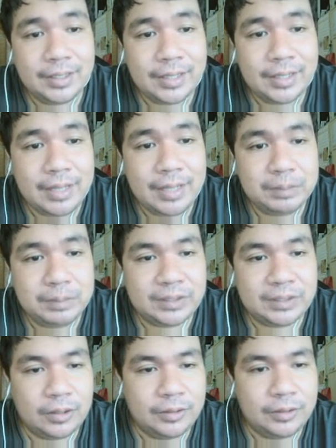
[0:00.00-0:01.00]

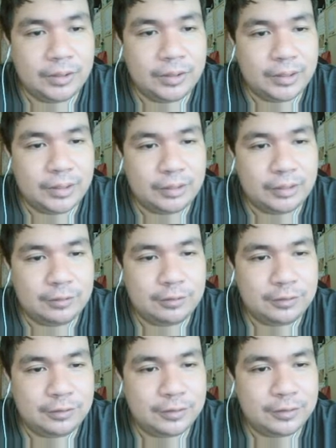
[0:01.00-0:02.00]
episode of
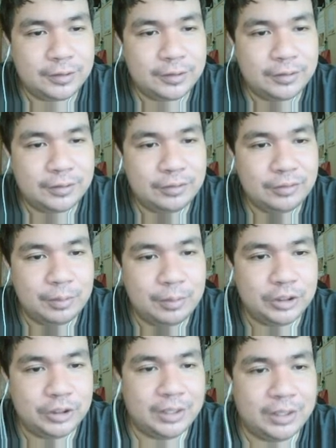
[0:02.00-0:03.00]

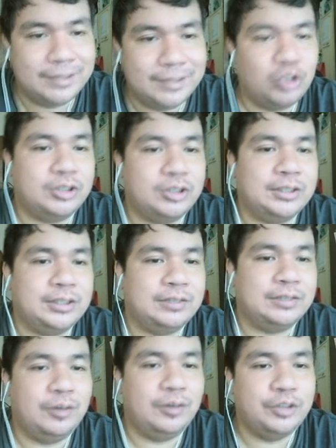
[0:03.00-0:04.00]
Remodulator Talks
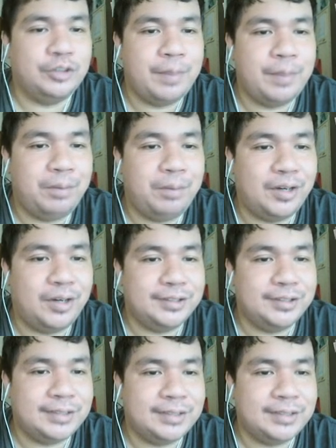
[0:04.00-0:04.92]
Forge of Empires.